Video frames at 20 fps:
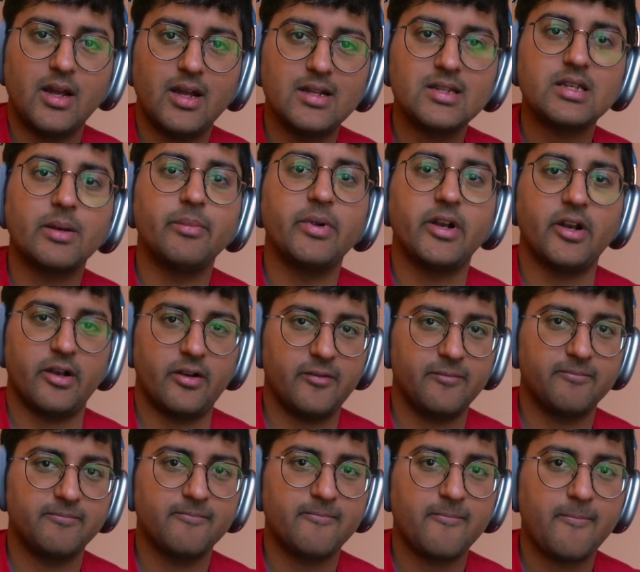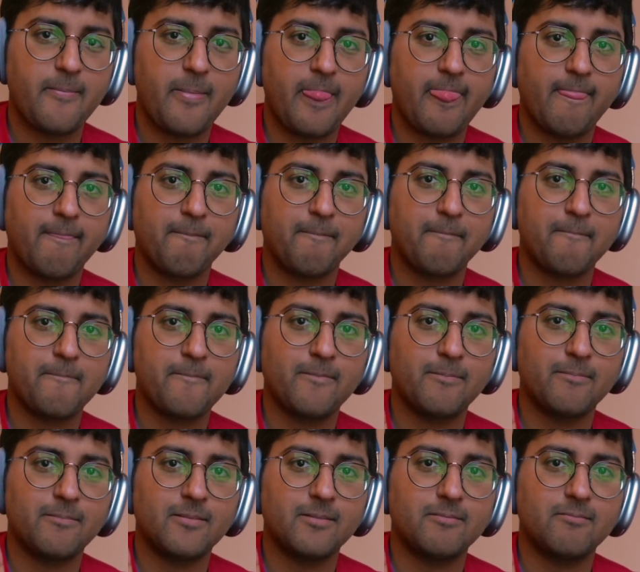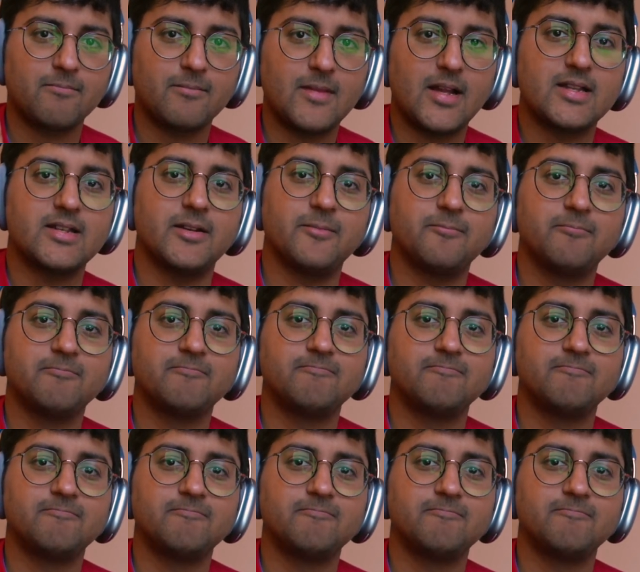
and submit it that's it